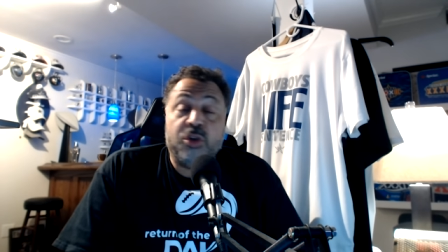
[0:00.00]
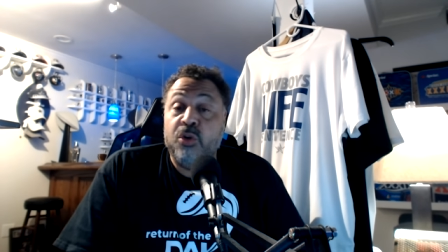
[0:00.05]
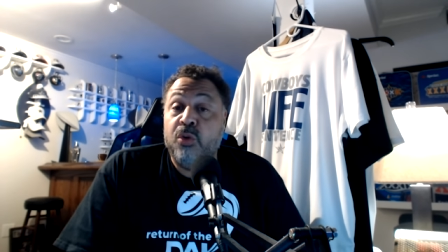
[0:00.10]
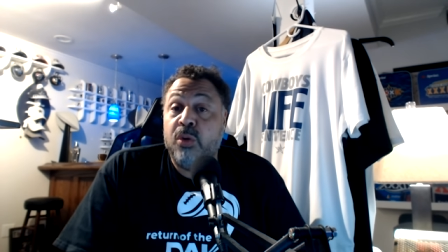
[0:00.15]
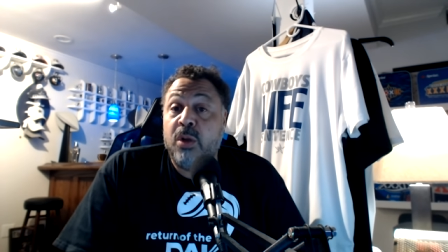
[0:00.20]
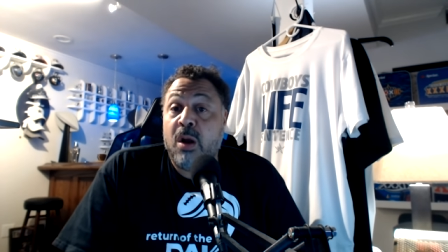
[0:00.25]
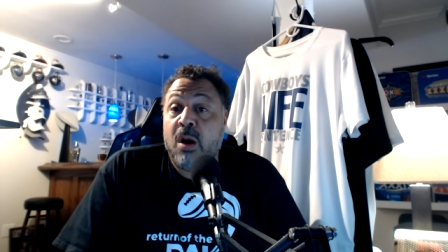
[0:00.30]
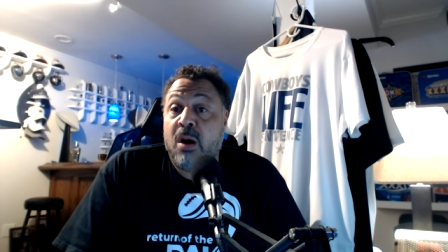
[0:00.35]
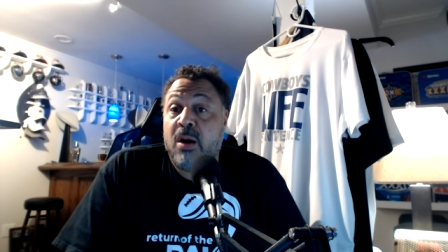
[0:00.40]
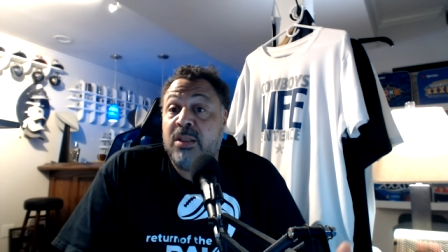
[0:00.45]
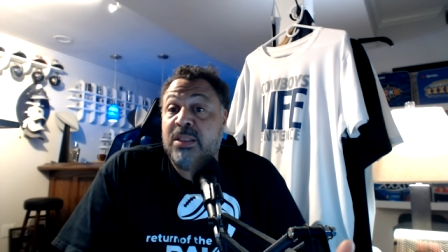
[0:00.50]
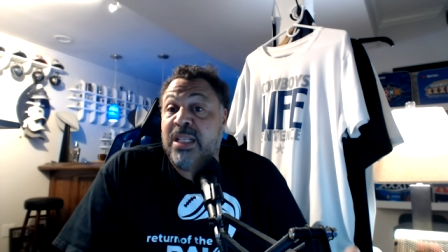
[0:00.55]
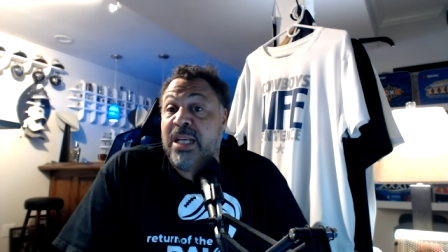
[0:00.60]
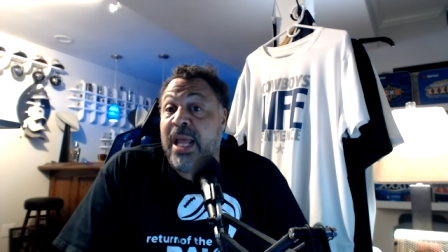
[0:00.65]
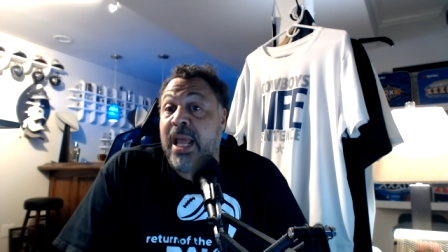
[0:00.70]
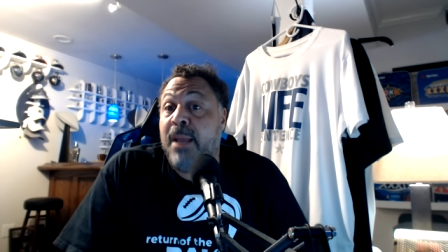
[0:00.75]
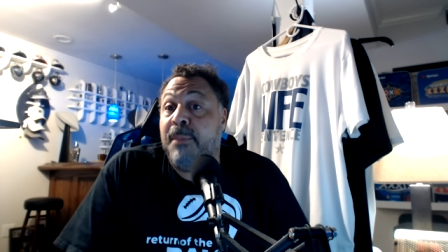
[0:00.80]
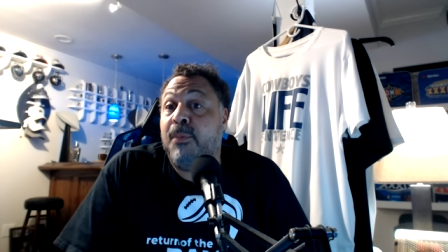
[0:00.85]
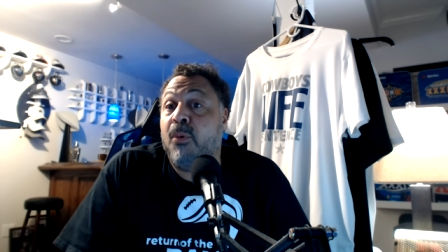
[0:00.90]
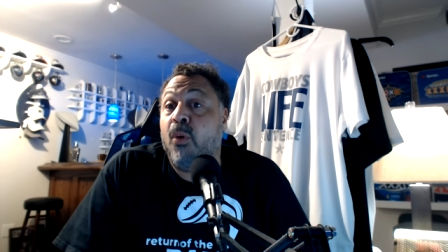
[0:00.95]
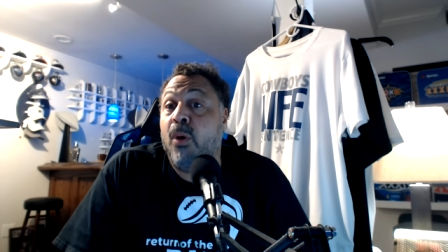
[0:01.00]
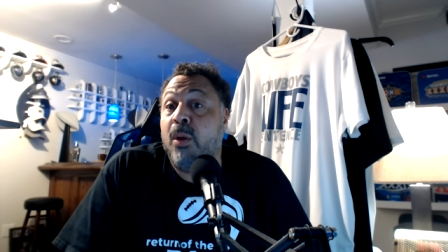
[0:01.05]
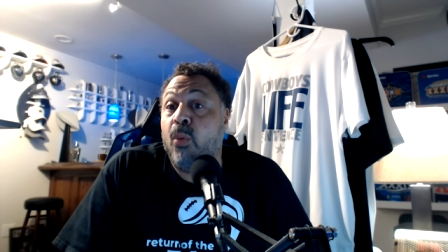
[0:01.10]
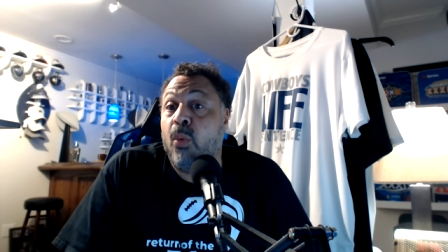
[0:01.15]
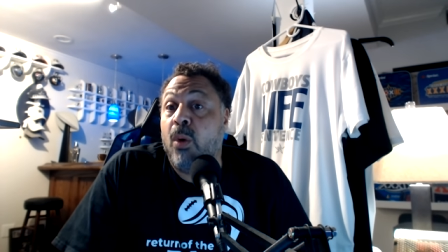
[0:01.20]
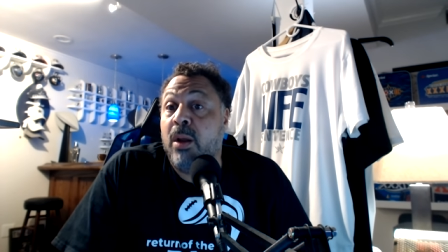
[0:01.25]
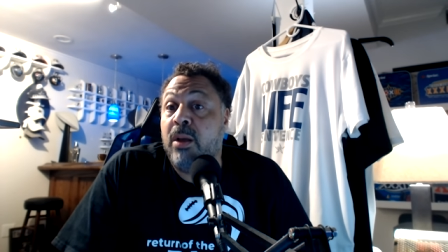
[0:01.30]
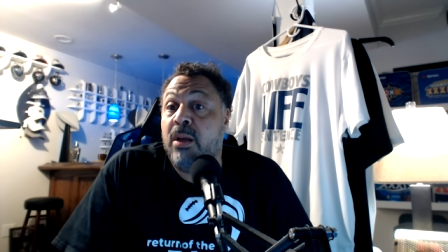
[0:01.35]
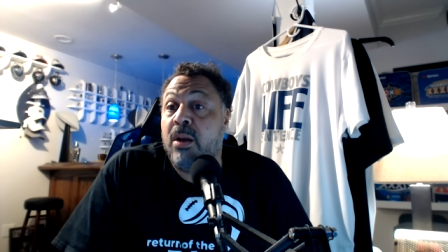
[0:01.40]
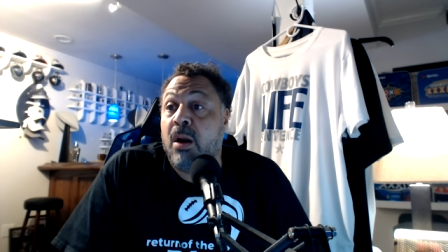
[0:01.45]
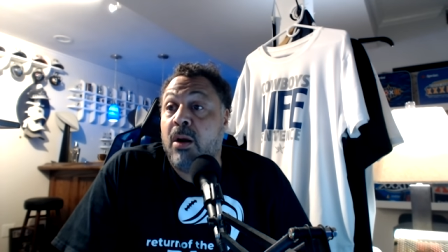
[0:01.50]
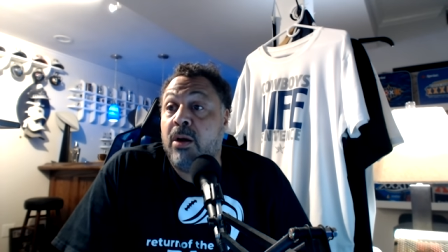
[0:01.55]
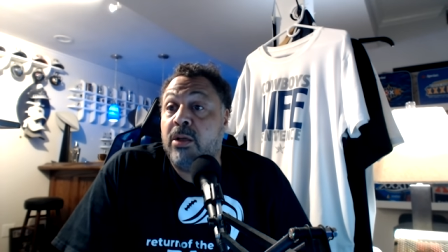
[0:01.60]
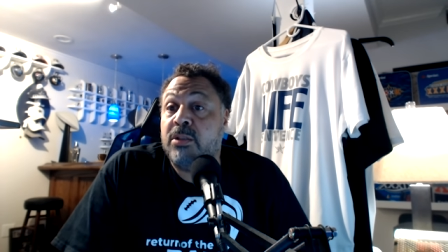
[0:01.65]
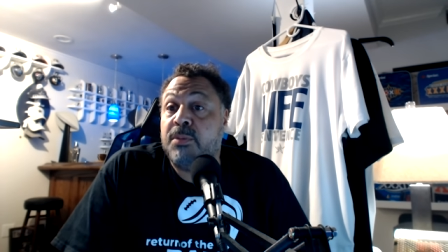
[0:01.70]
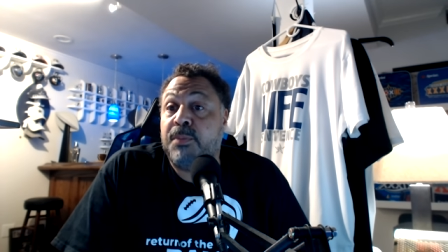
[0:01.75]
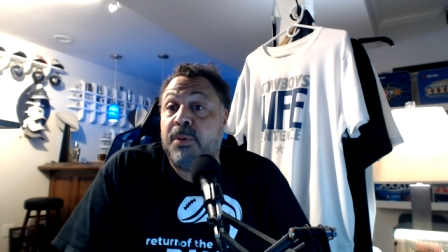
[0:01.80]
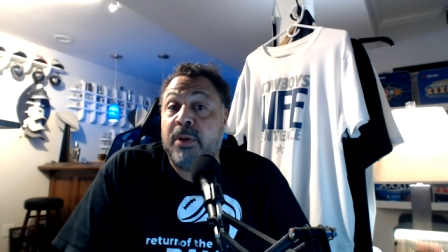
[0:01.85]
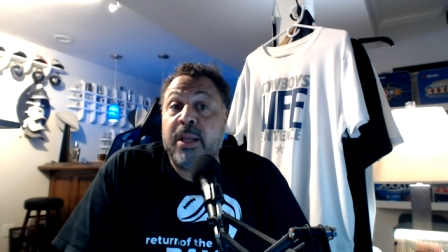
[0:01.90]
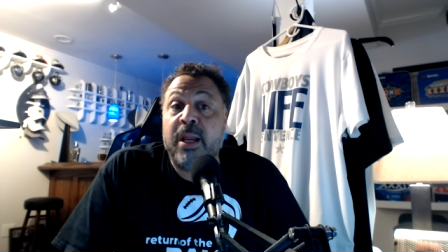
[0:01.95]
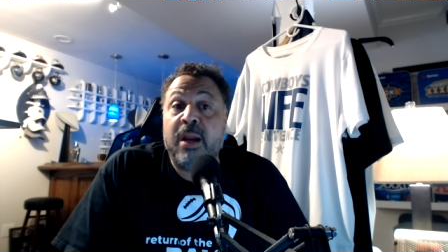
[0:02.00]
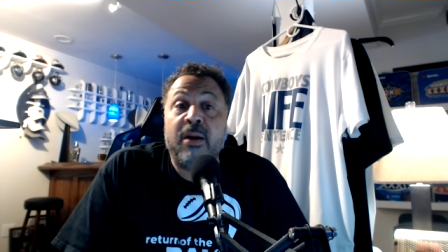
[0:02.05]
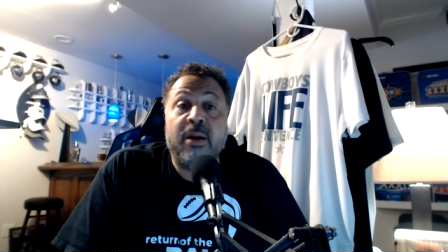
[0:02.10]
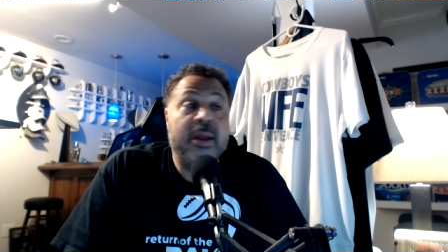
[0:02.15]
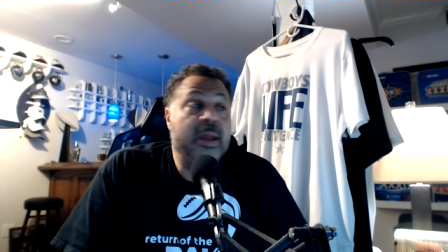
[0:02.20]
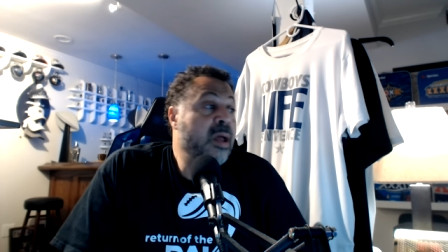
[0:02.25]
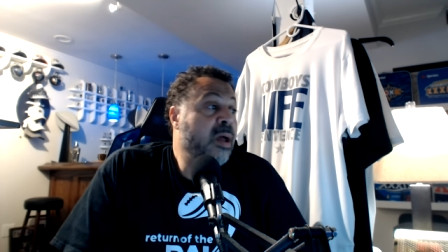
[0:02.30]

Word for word: yards and 8.1 yards per carry.